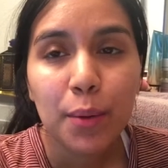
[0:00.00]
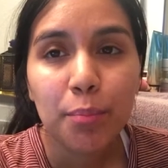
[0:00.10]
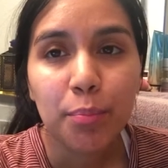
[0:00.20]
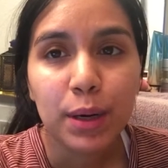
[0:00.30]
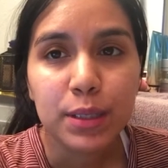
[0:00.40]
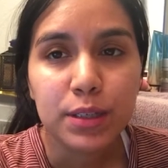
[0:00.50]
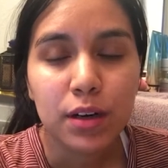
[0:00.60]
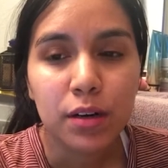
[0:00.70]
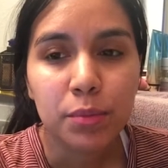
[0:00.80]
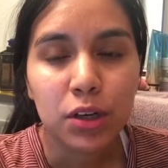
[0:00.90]
but
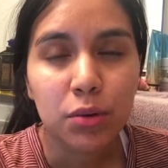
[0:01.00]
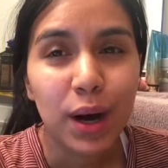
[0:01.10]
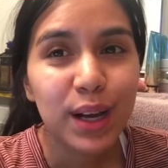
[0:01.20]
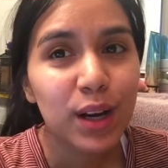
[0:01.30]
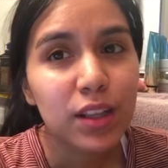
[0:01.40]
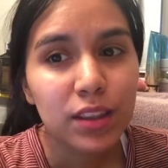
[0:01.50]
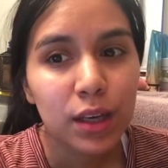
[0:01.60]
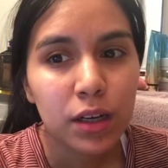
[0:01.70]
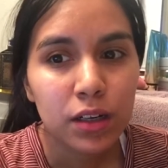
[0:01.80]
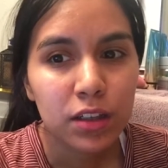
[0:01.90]
um you know i got
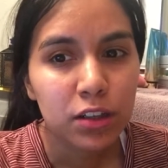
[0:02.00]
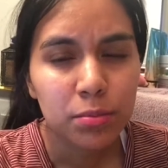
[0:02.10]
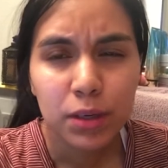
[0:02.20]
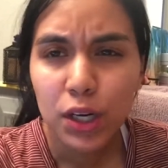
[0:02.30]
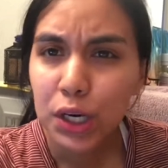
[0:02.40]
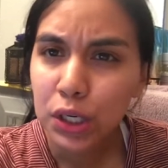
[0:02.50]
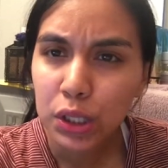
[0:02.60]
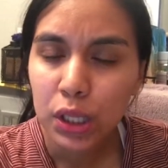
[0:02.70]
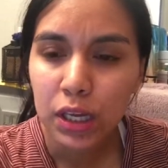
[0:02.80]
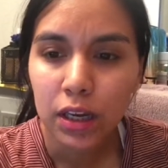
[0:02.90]
there a little bit
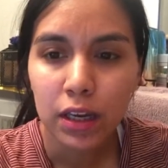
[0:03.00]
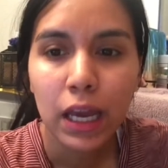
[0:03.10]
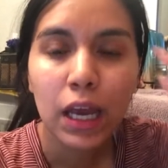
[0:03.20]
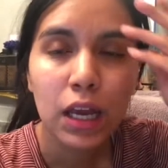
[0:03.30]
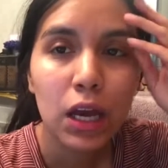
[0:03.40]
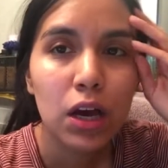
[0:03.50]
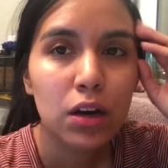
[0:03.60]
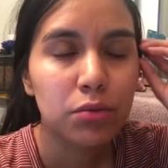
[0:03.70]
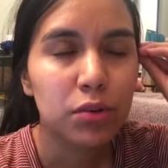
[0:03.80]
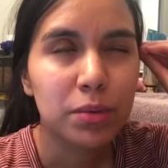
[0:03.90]
early
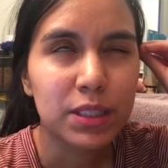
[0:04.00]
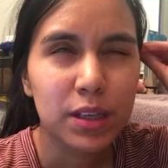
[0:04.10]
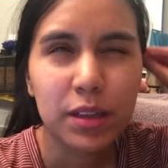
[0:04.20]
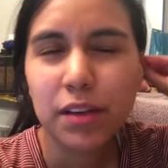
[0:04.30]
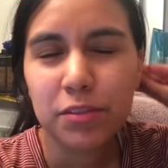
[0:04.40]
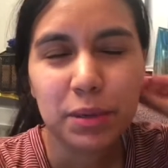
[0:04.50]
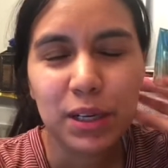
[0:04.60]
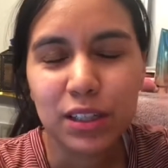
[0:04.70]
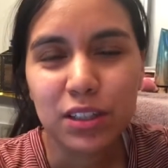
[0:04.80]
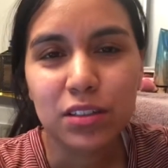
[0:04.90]
well basically everybody
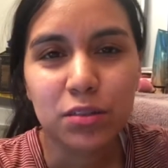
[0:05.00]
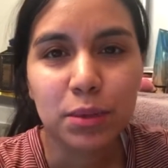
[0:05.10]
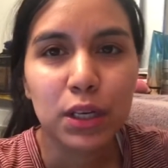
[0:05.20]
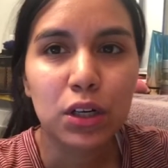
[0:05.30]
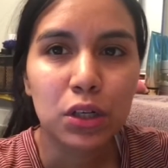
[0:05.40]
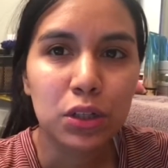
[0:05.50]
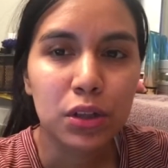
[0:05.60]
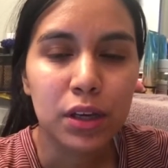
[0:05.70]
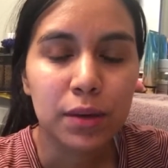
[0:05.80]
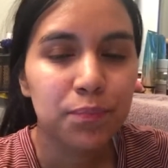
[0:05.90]
got there a little bit
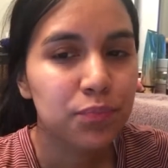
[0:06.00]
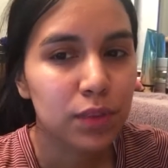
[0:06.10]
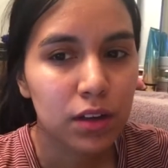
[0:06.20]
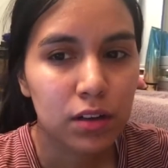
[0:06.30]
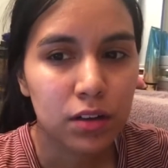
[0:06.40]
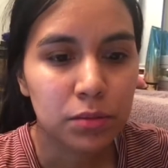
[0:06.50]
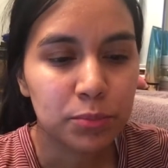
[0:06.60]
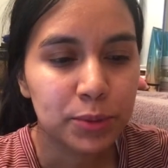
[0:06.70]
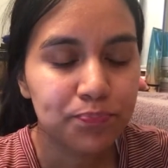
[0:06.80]
early um